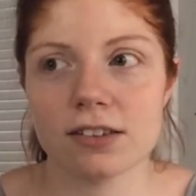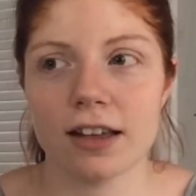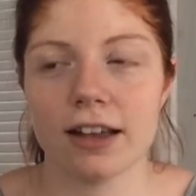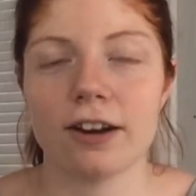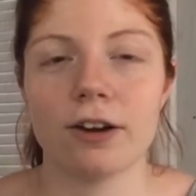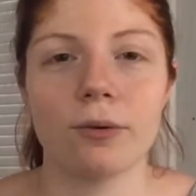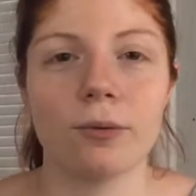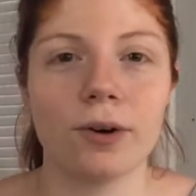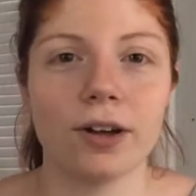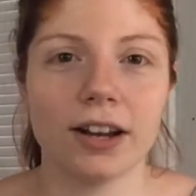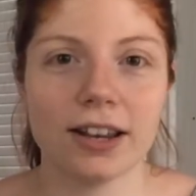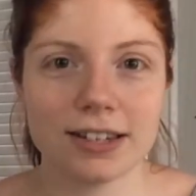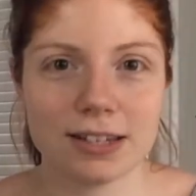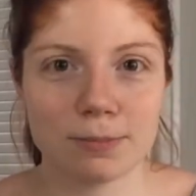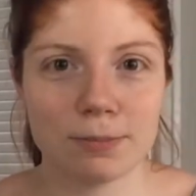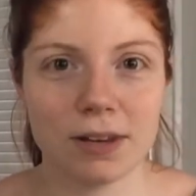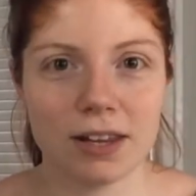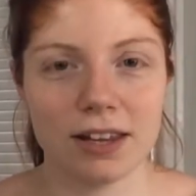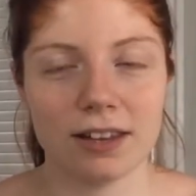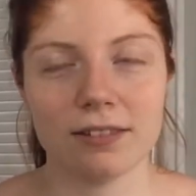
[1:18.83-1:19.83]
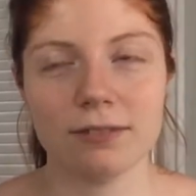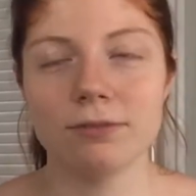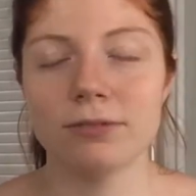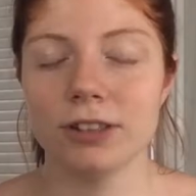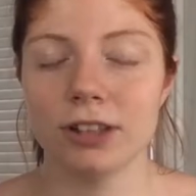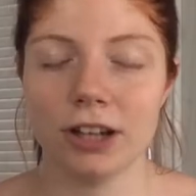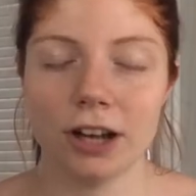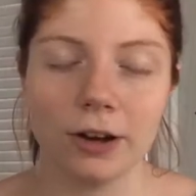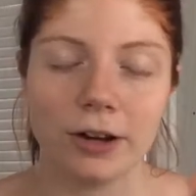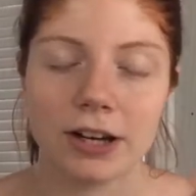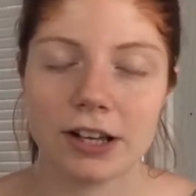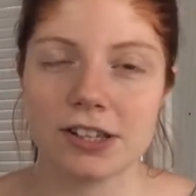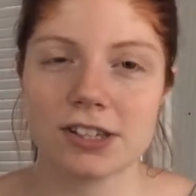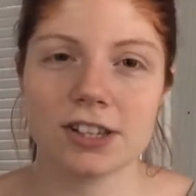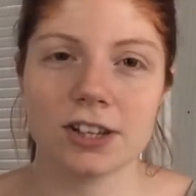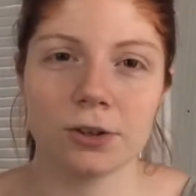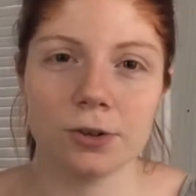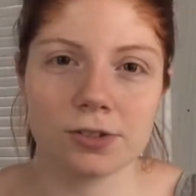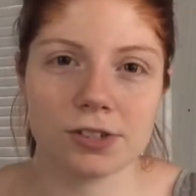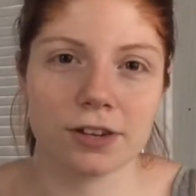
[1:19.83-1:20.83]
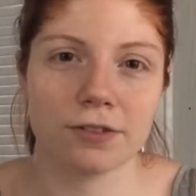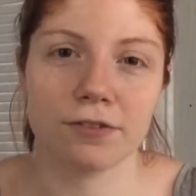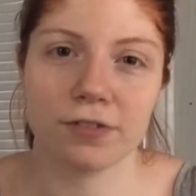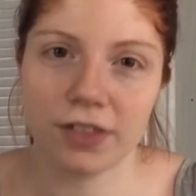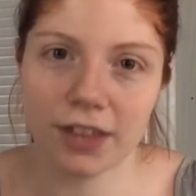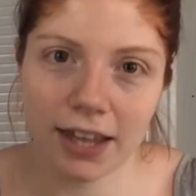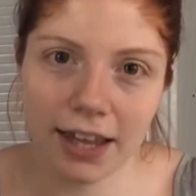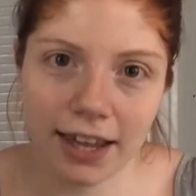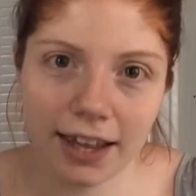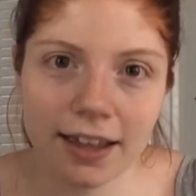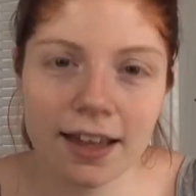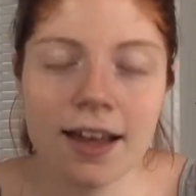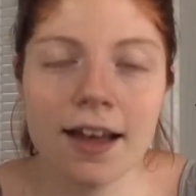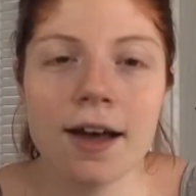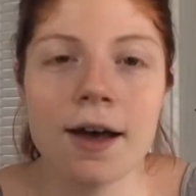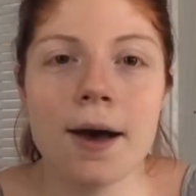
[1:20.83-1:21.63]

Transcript: I don't want it to be, you know, an exclusive thing.